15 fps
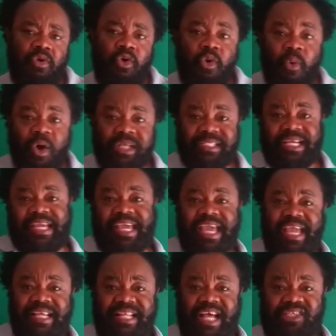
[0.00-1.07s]
who was the
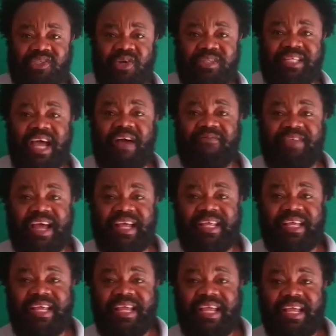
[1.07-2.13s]
king that sought
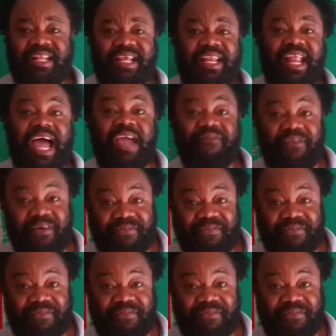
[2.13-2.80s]
after the life